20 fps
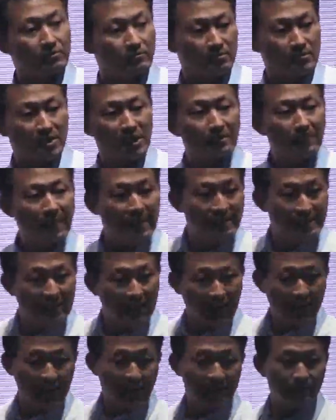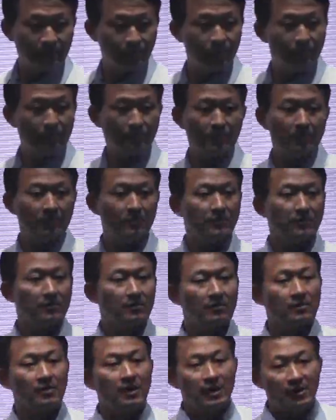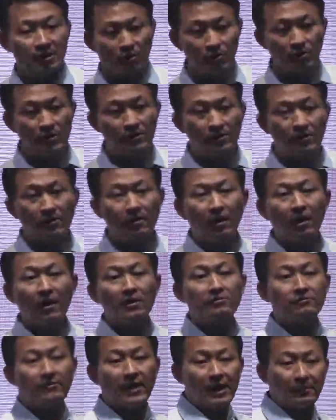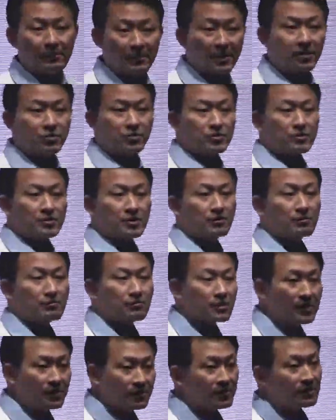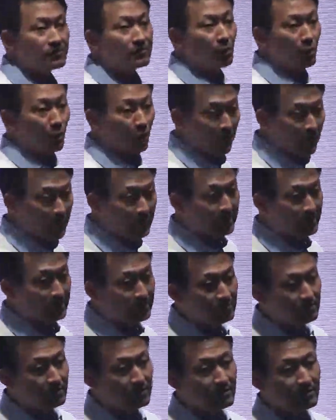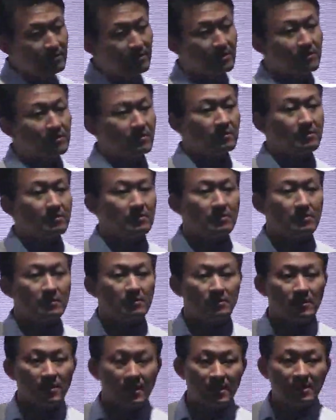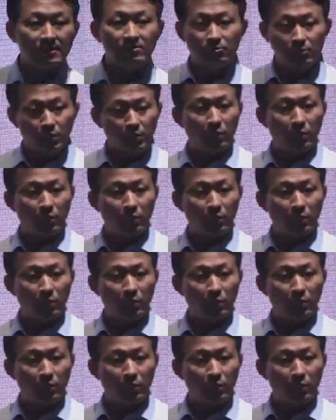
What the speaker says: day by day. I know that there are a lot of applications on Ethereum already, and we will